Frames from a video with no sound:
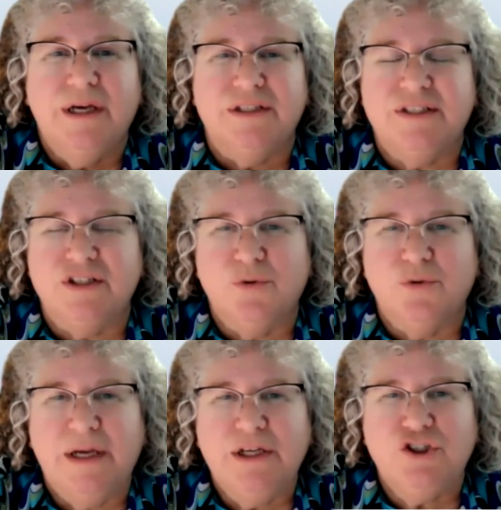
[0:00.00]
a
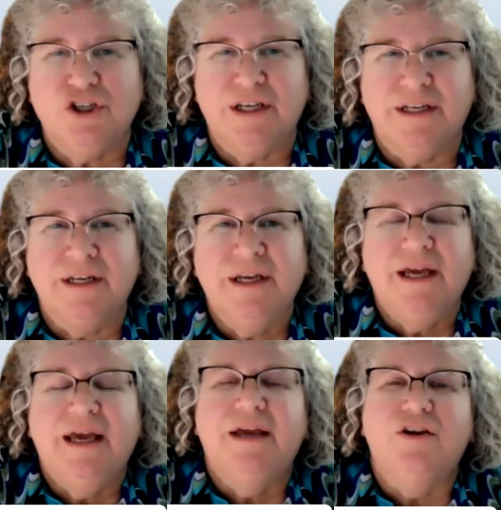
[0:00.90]
situation,
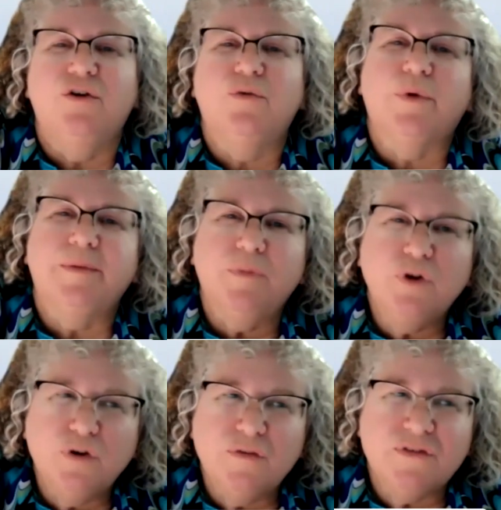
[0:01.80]
you
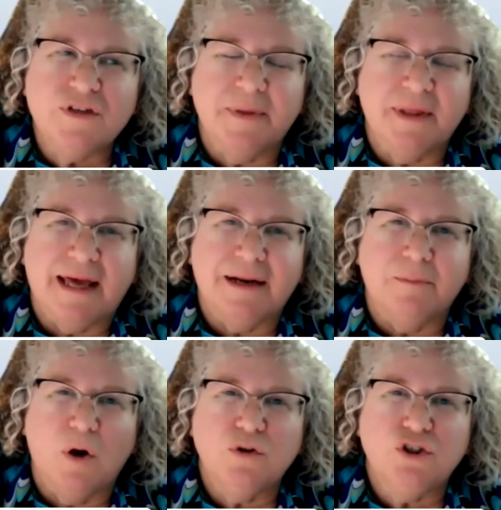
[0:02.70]
remove some of that
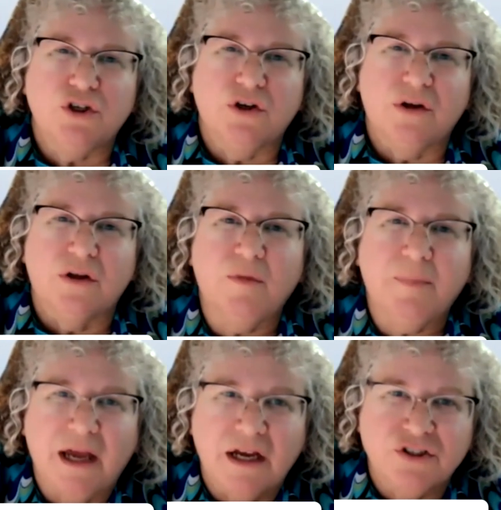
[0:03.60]
emotional, oh
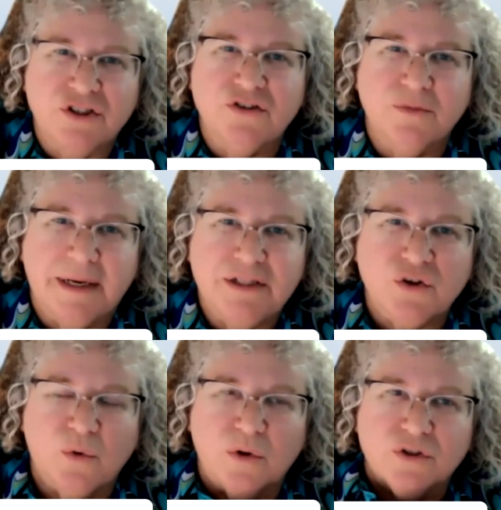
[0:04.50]
my gosh, these are my
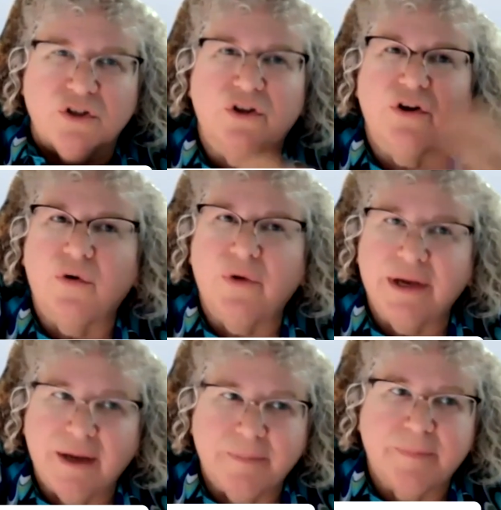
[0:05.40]
scores and they're going
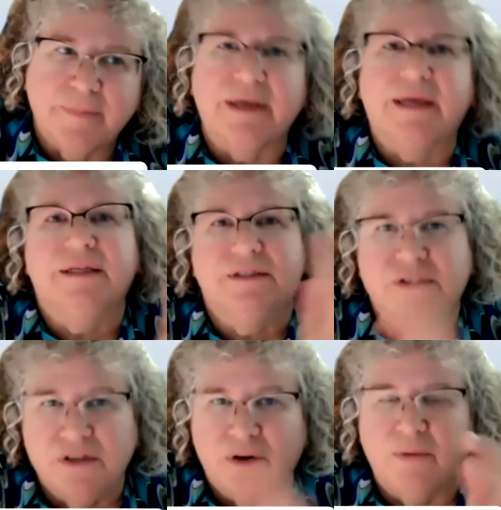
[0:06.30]
up
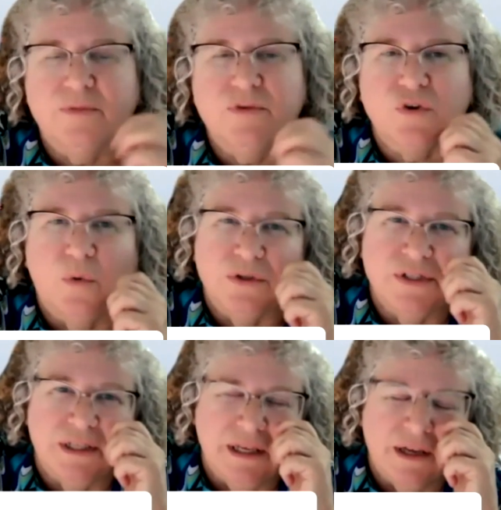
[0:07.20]
against, scores
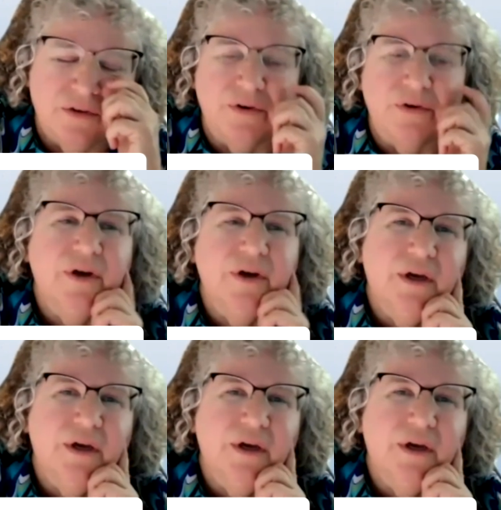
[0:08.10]
in the other